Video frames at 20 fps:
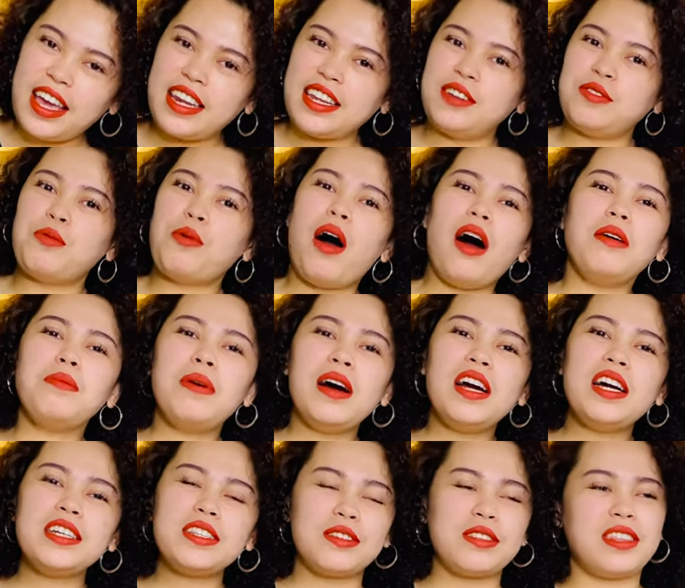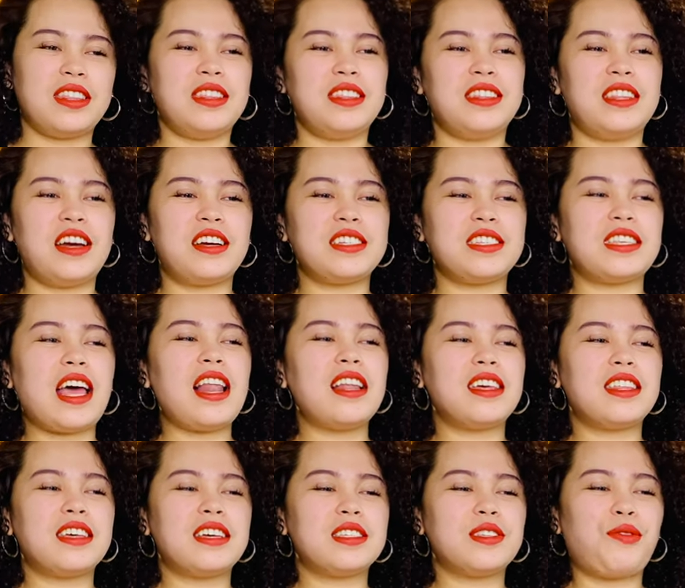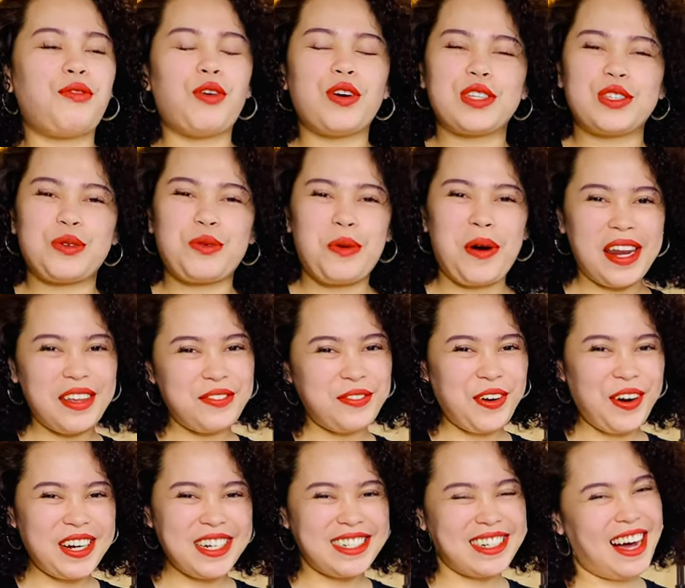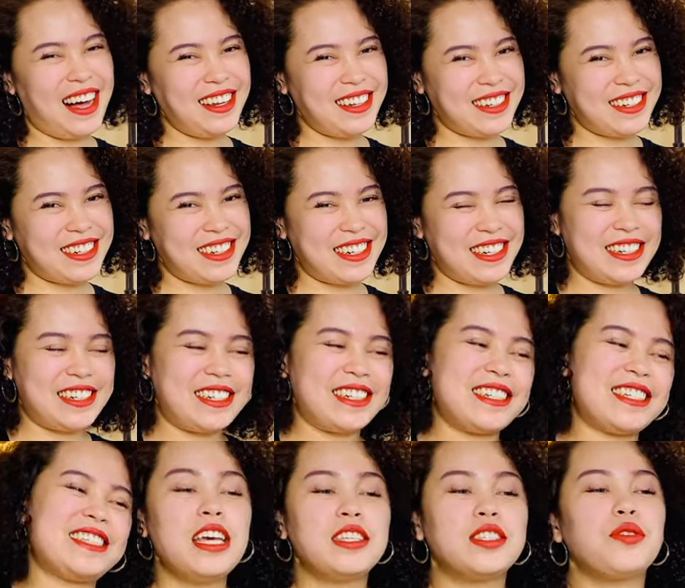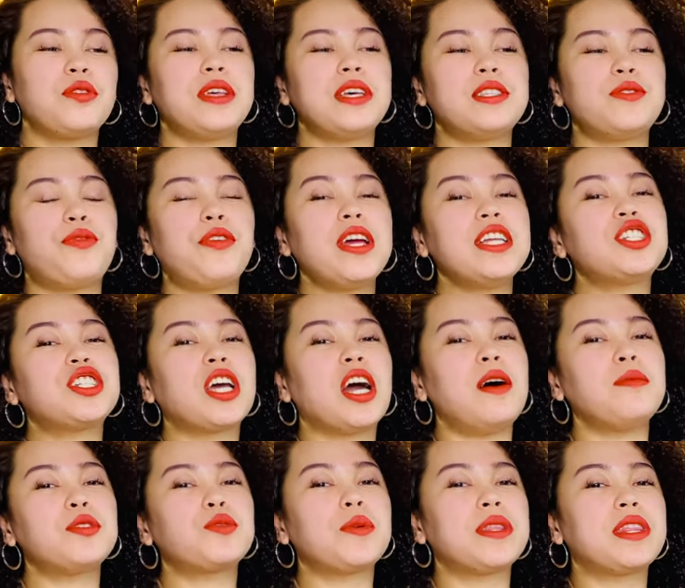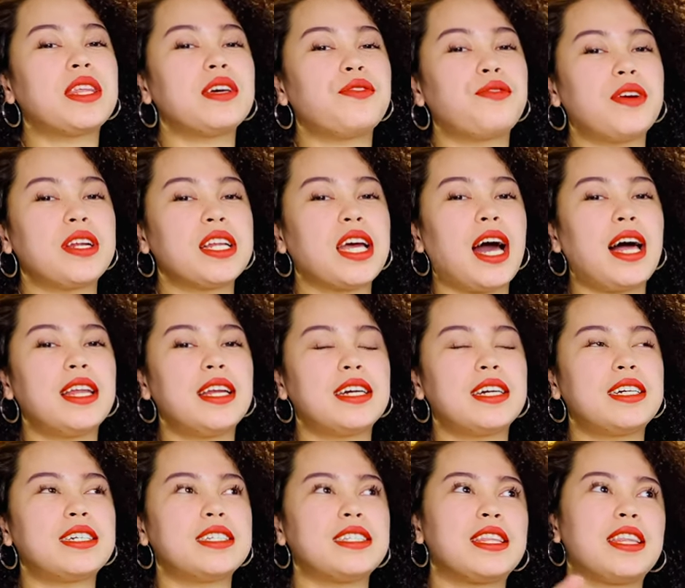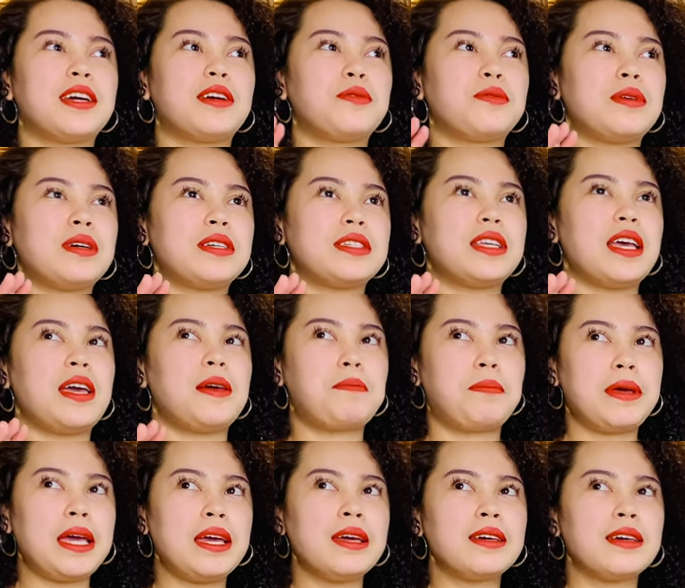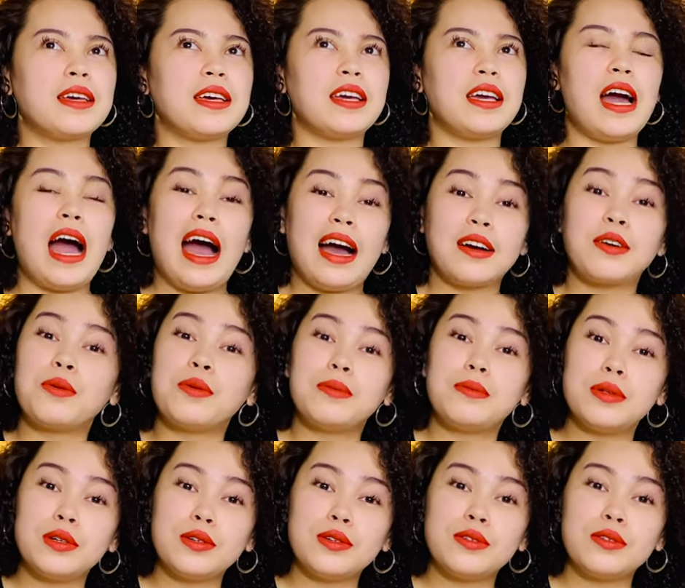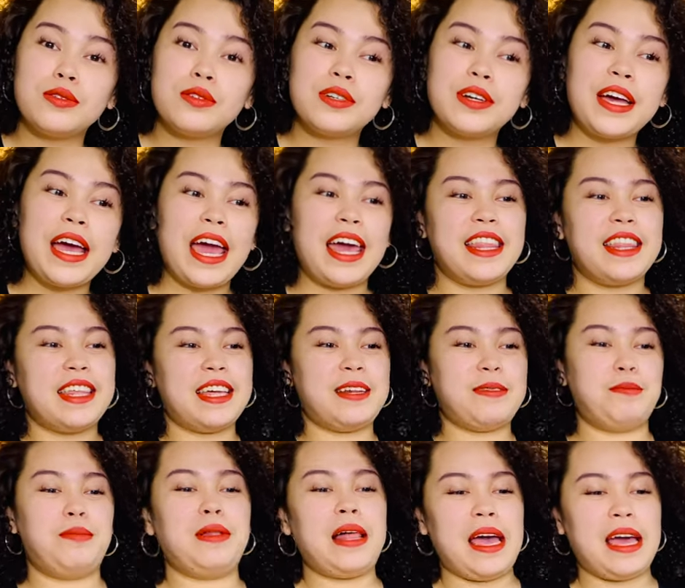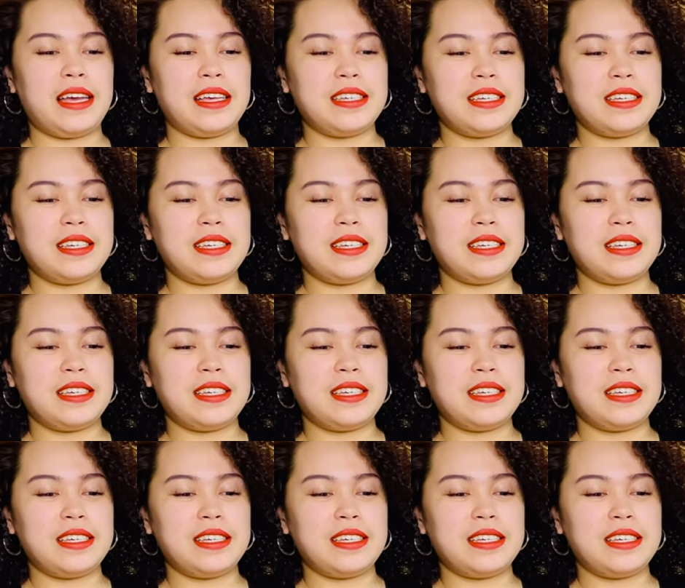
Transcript: in Walmart, they're selling this for twenty-four dollars. So this fridge comes with different colors. There was a pink, aqua blue, and then black.